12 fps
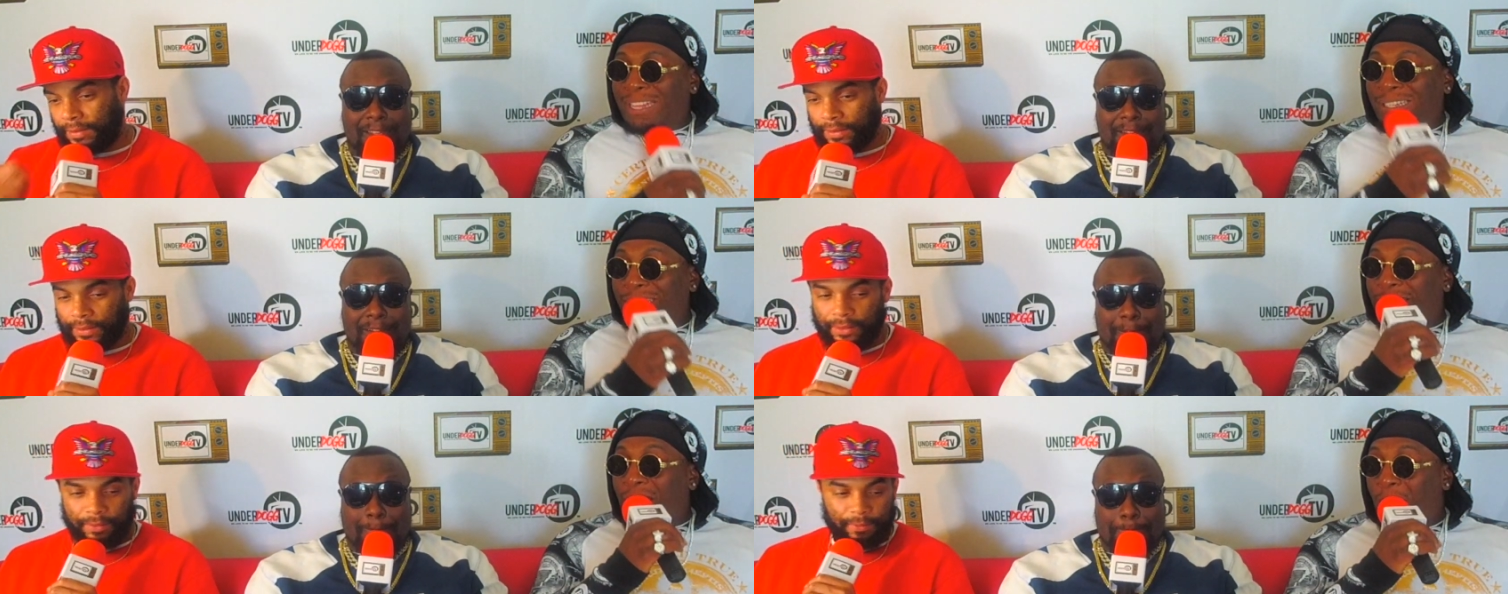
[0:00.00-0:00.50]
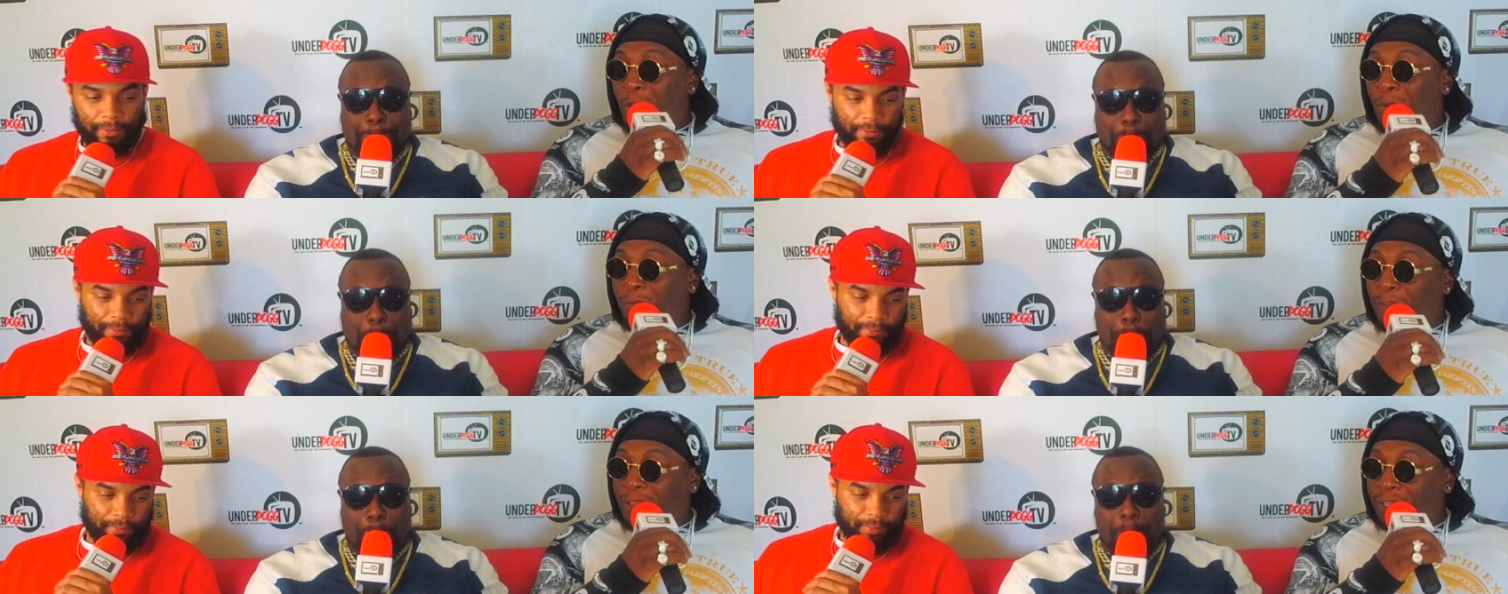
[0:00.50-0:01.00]
Speaker 1: That's his goal.
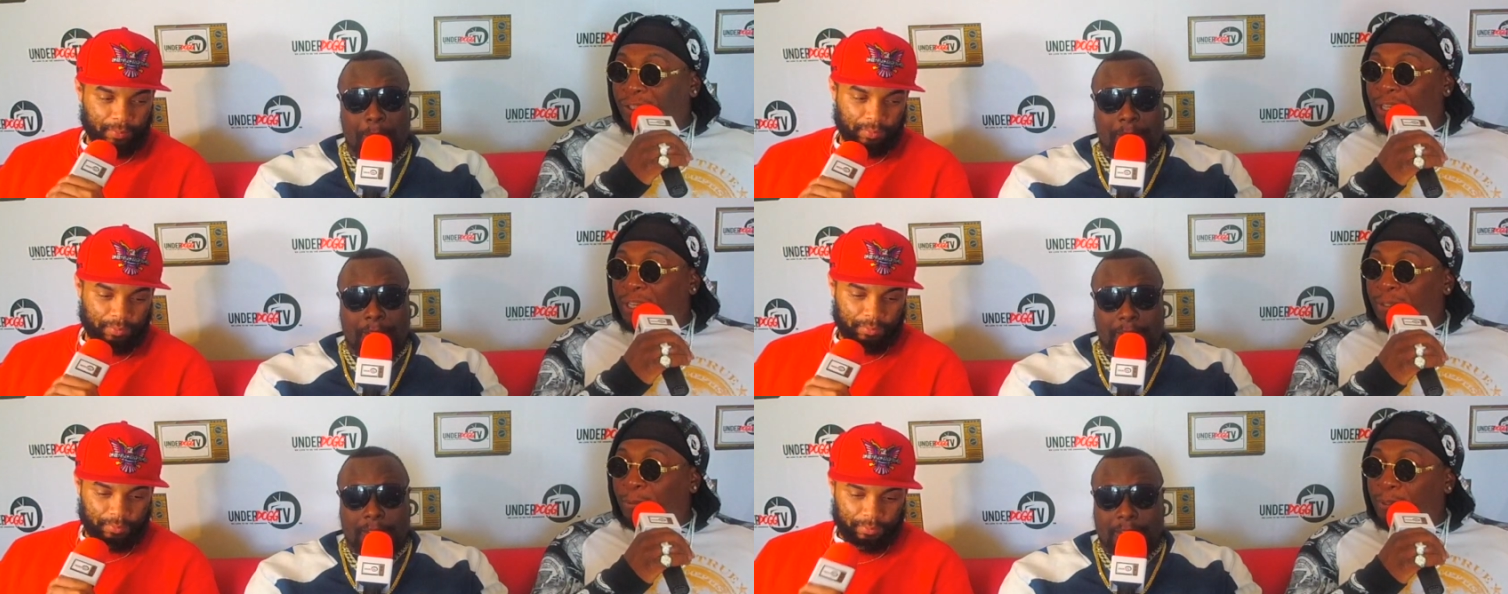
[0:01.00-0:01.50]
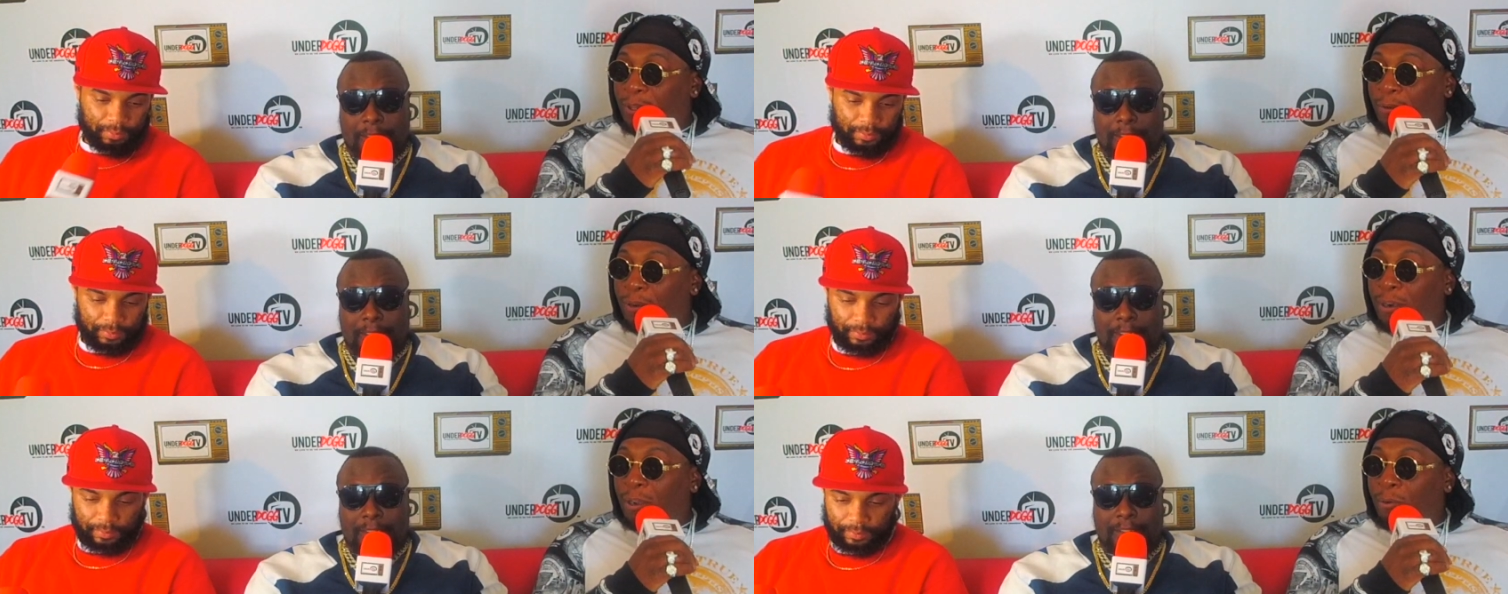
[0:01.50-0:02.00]
Fifty G's was on
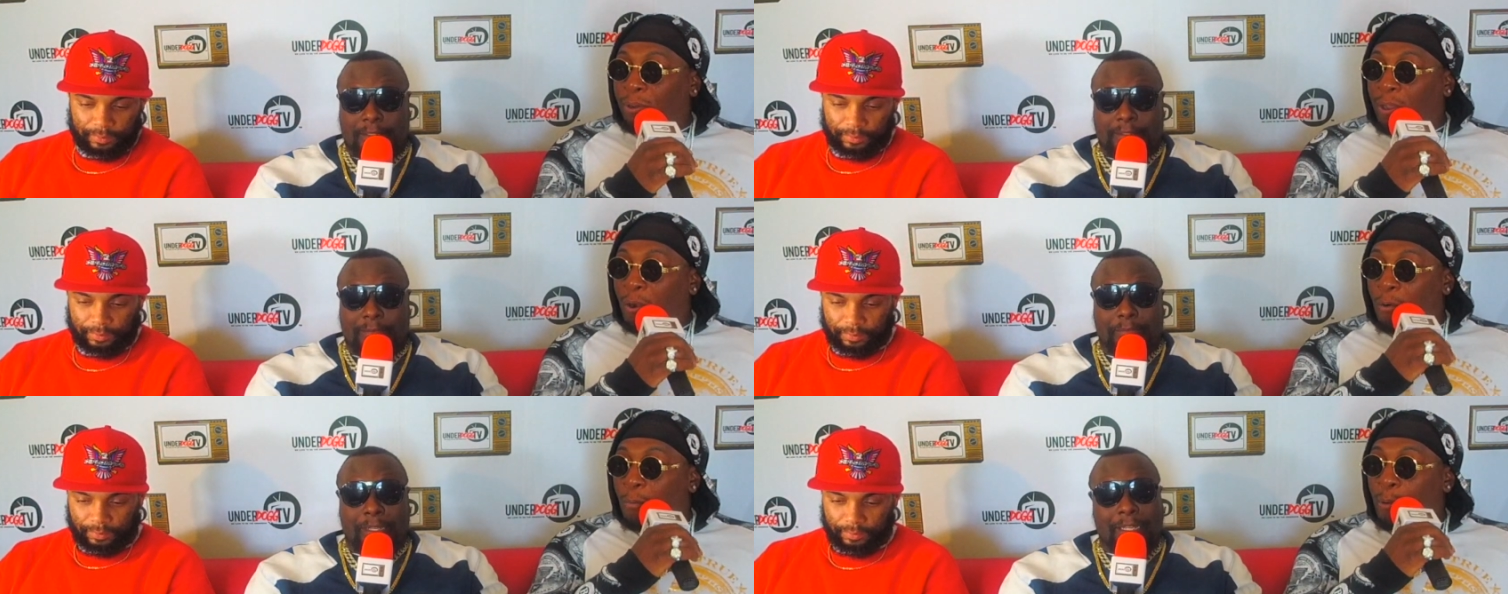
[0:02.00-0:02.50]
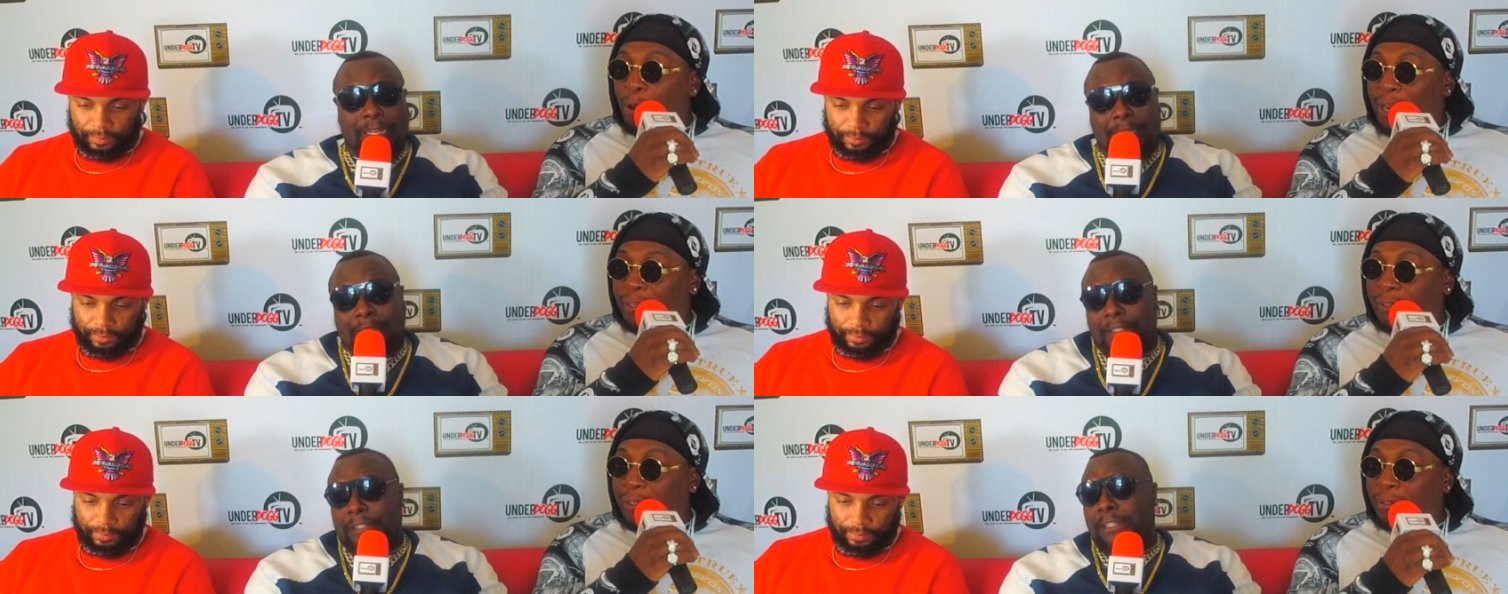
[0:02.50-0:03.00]
there on the goal. Man,
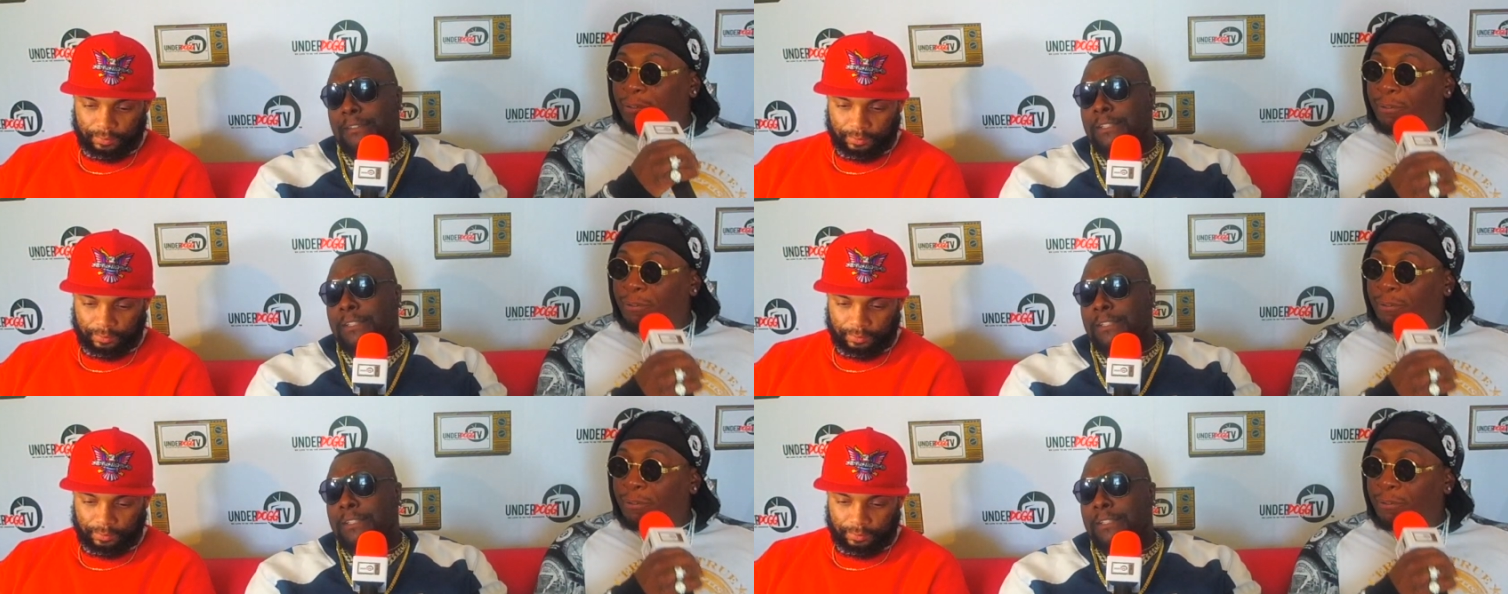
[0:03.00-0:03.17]
that's enough.